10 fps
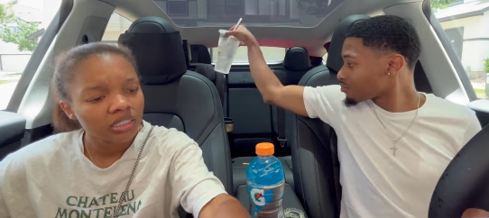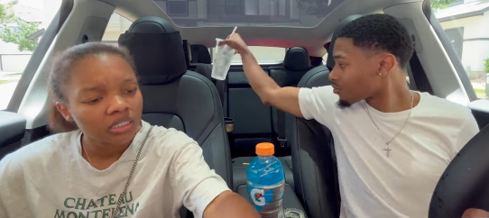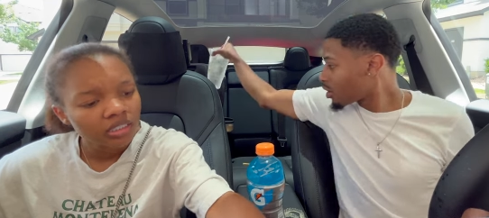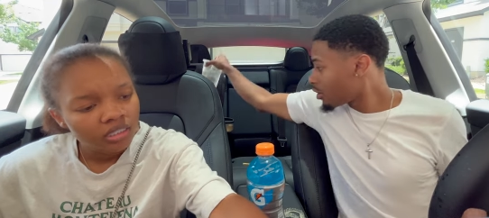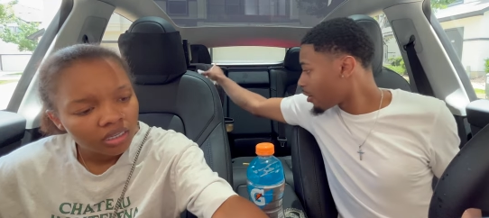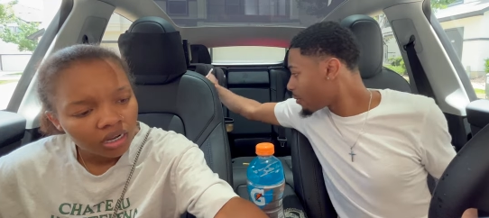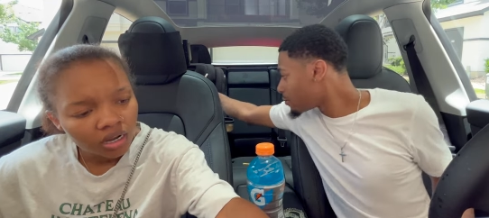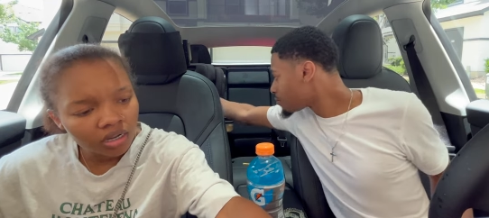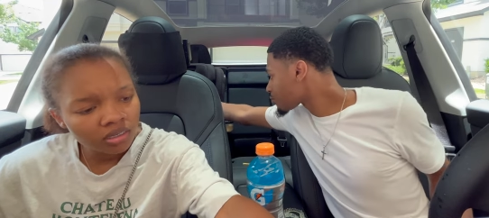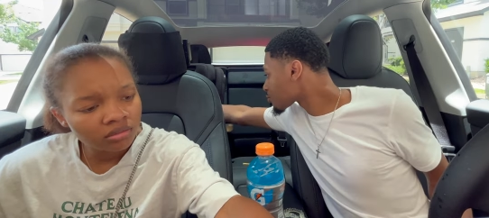Speaker 1: There you go.
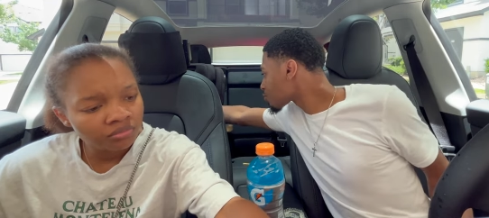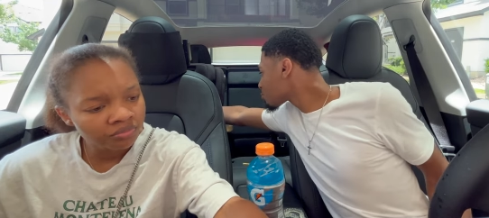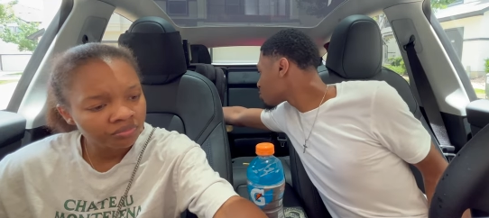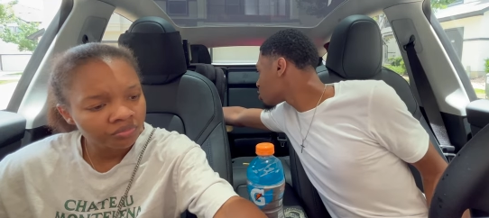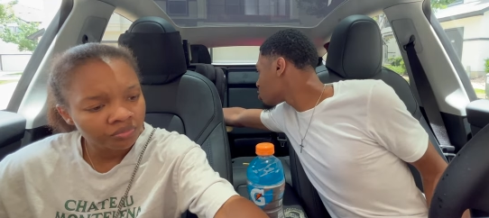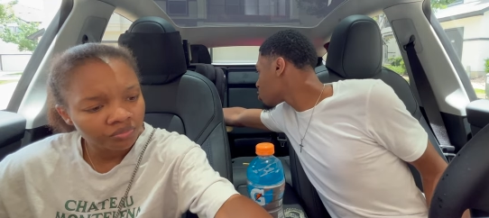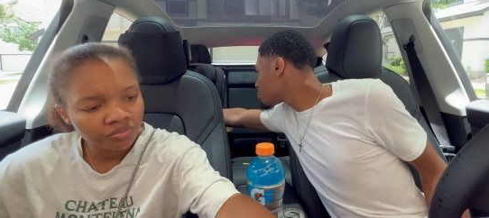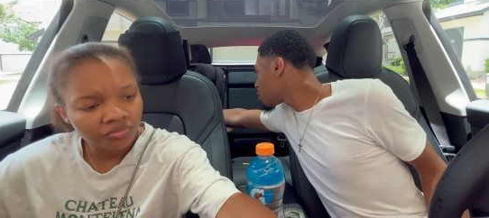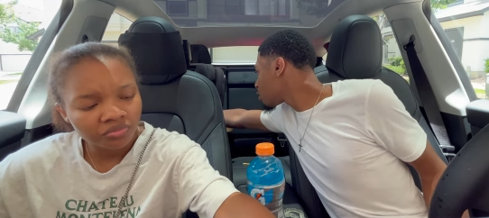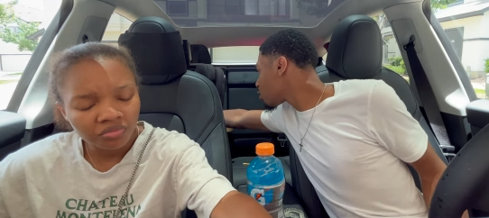Um. Just don't
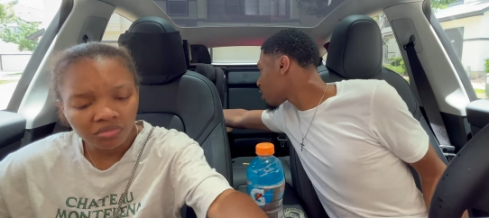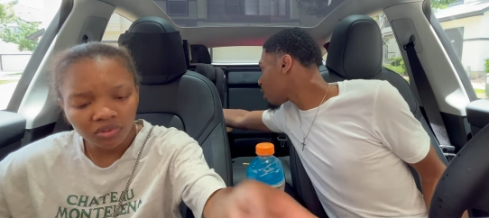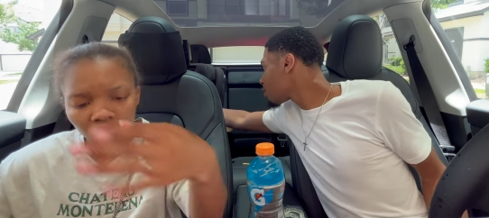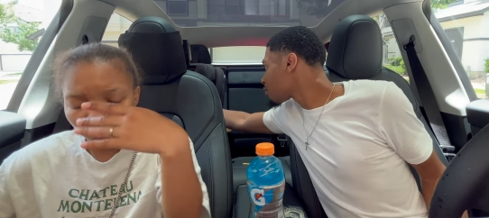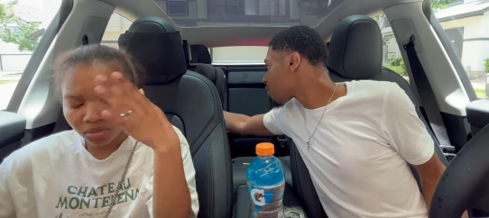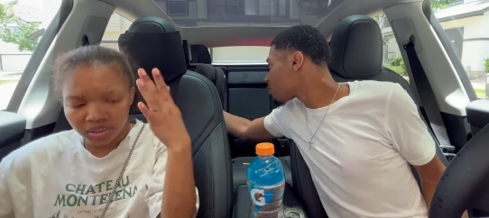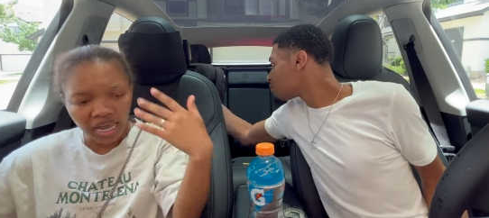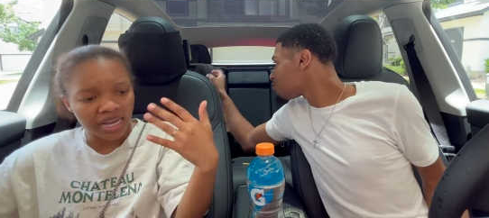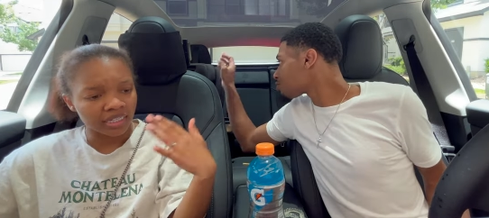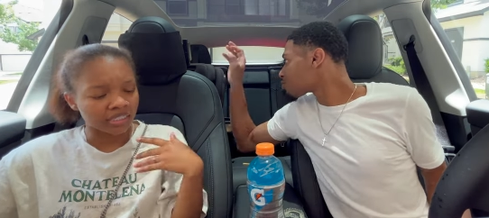spill it, okay? Ooh,
Speaker 2: it's
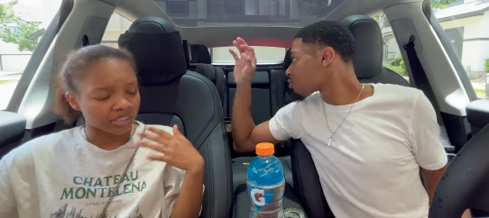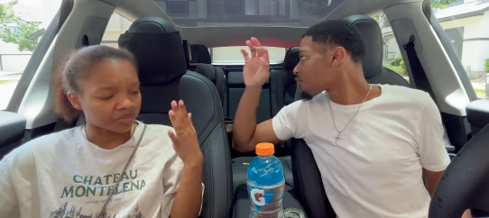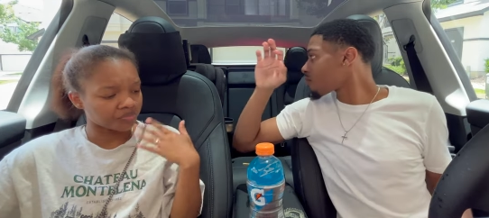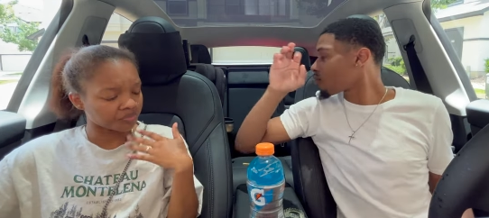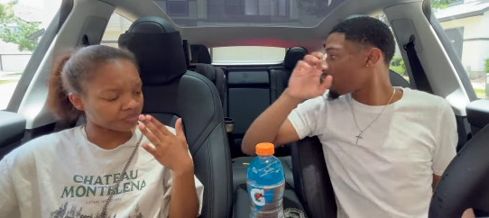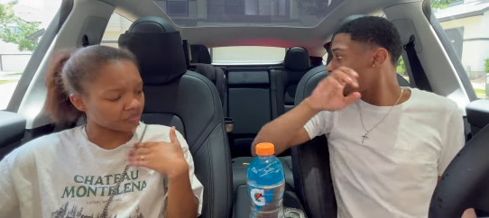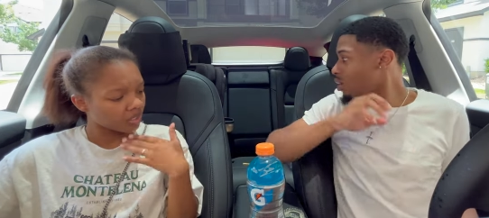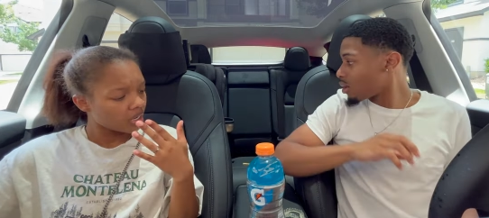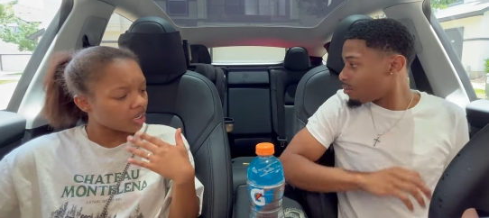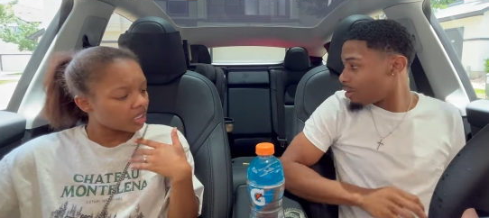hot in here.
Speaker 1: You're
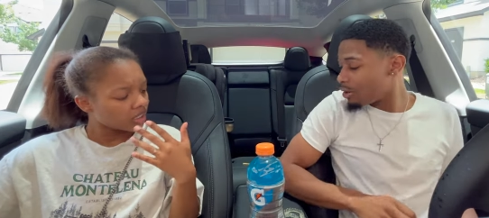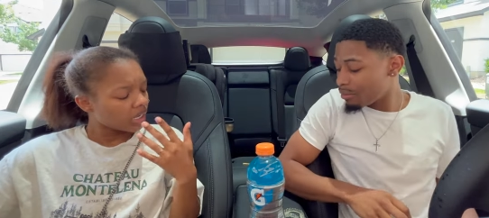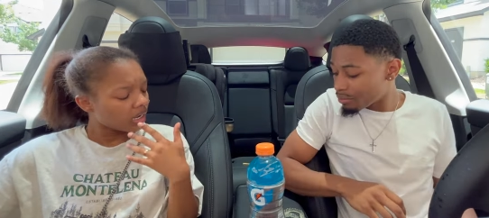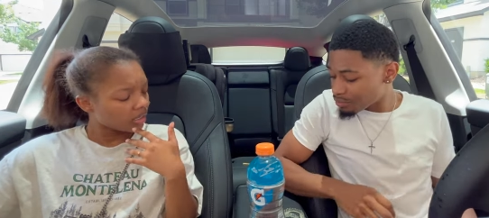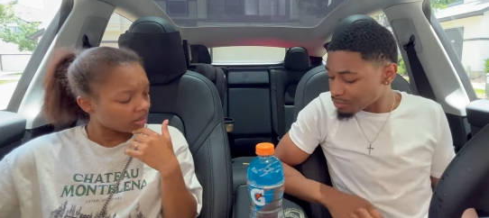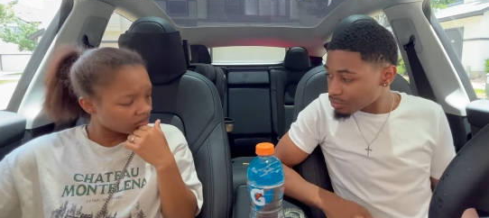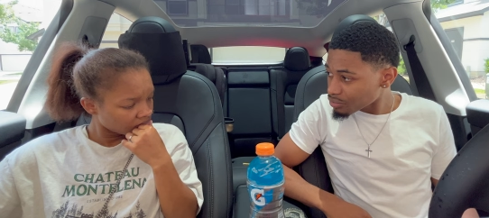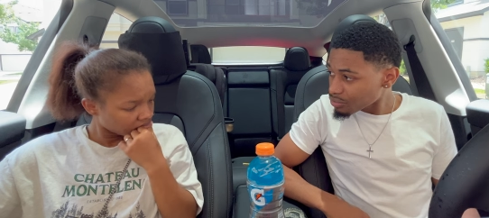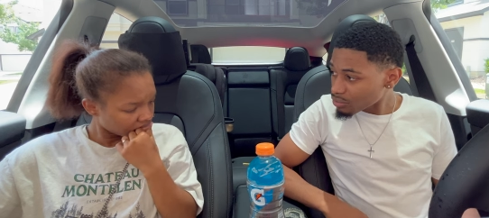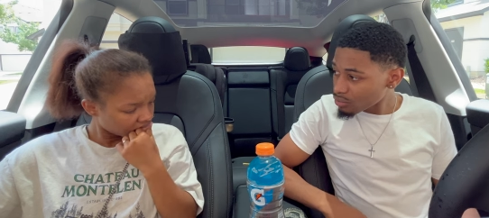welcome, buddy.
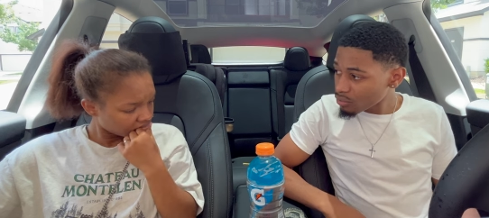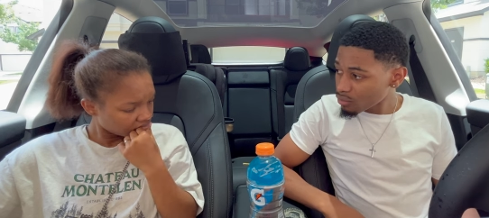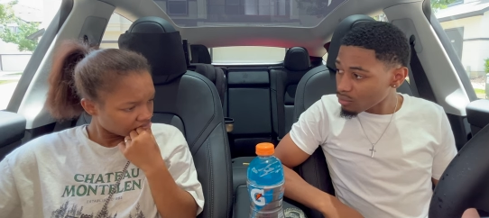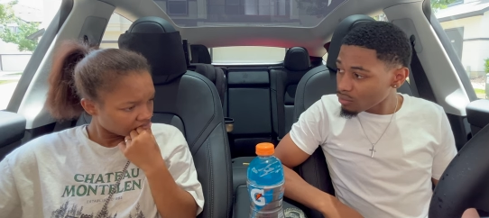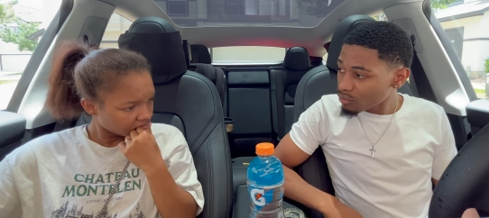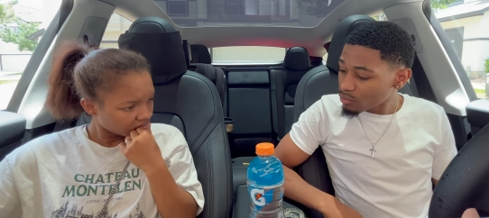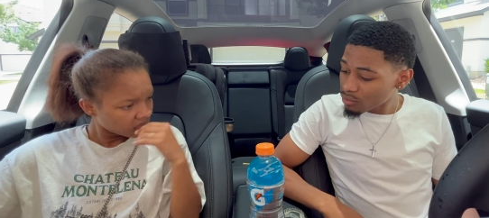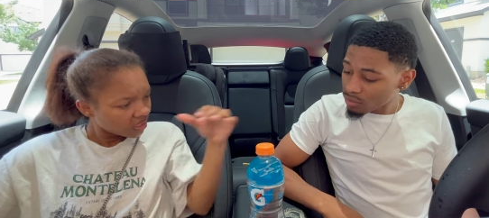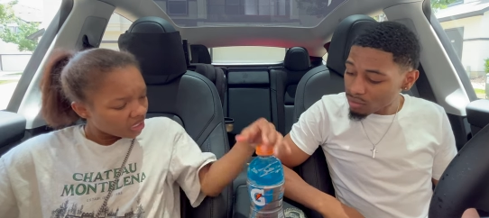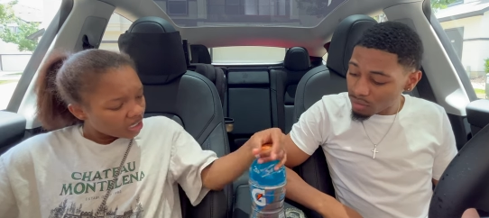
Speaker 2: Um.
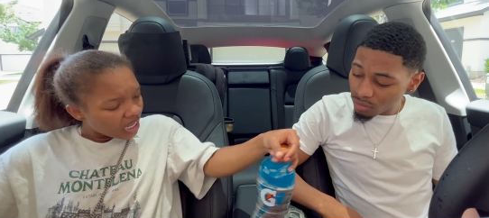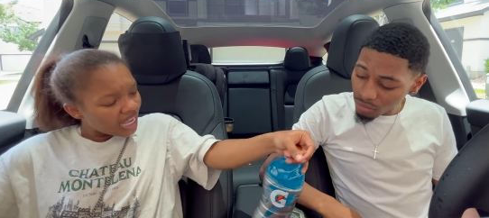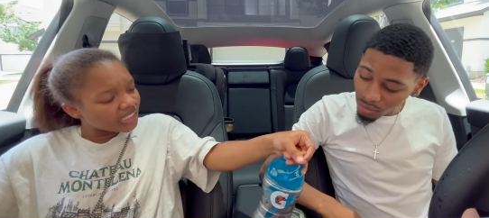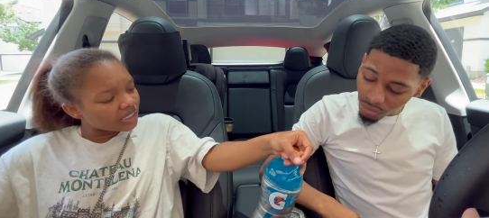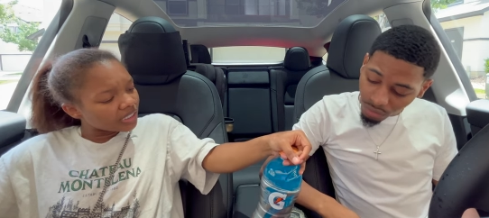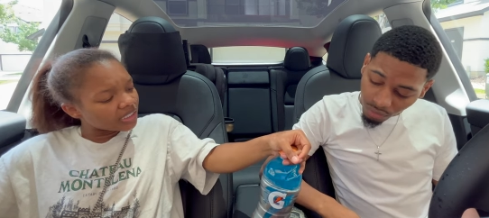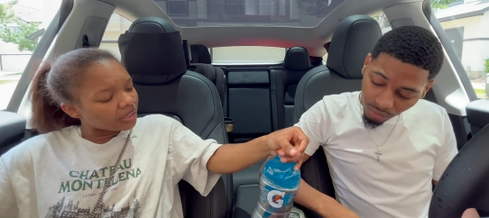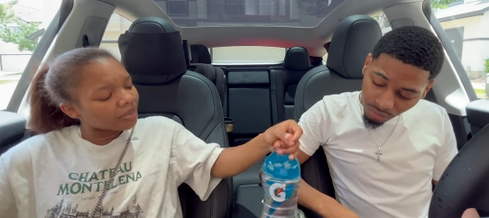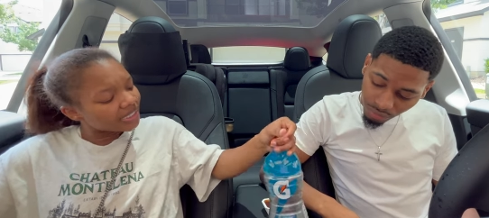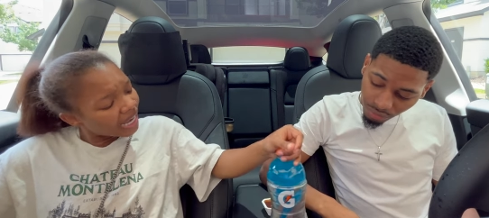It,
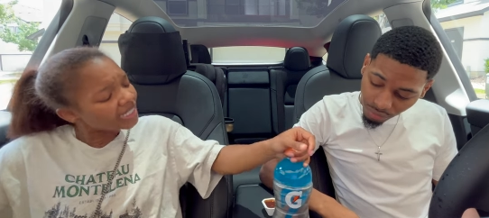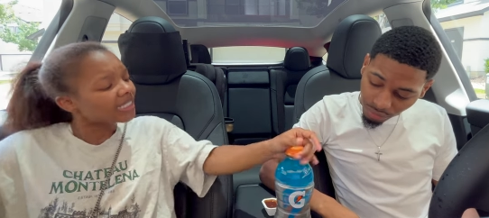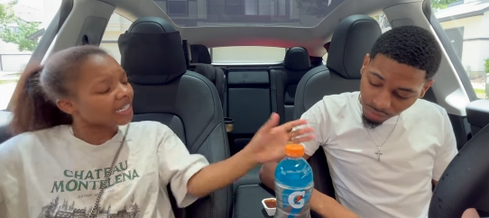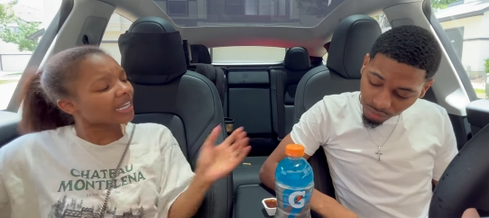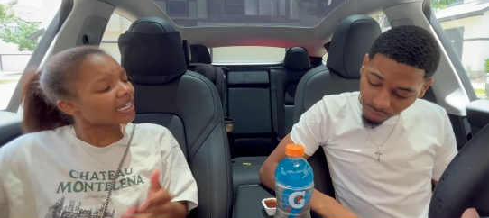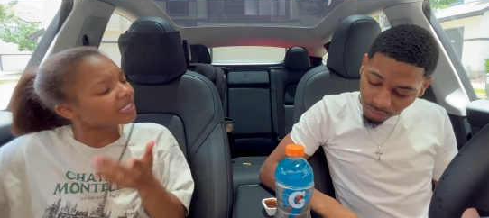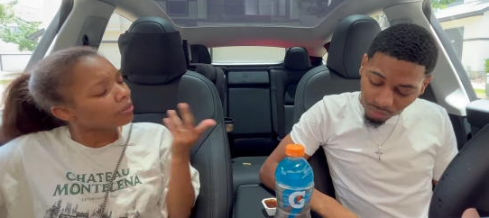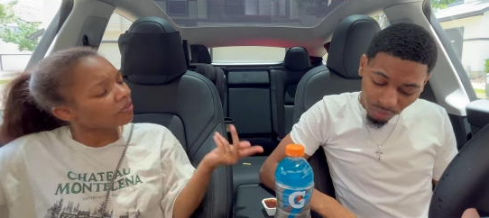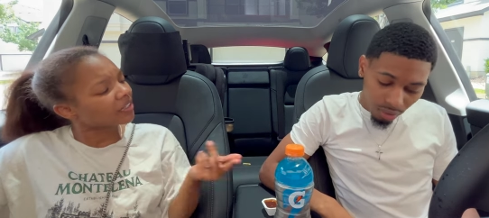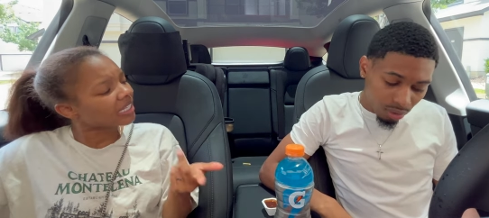Jimmy, taste it again and tell
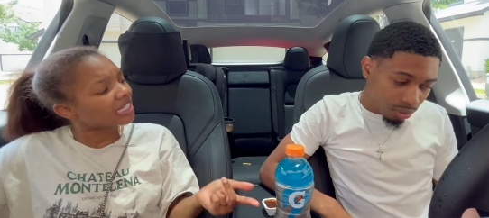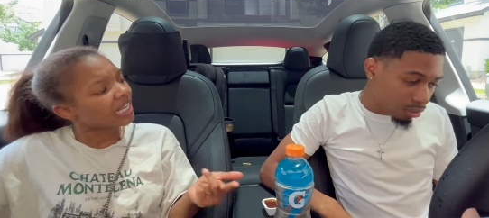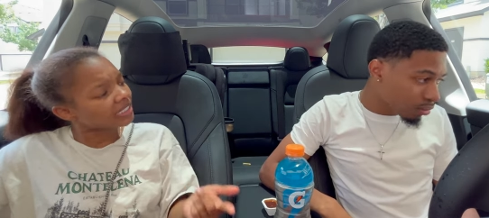me if it tastes like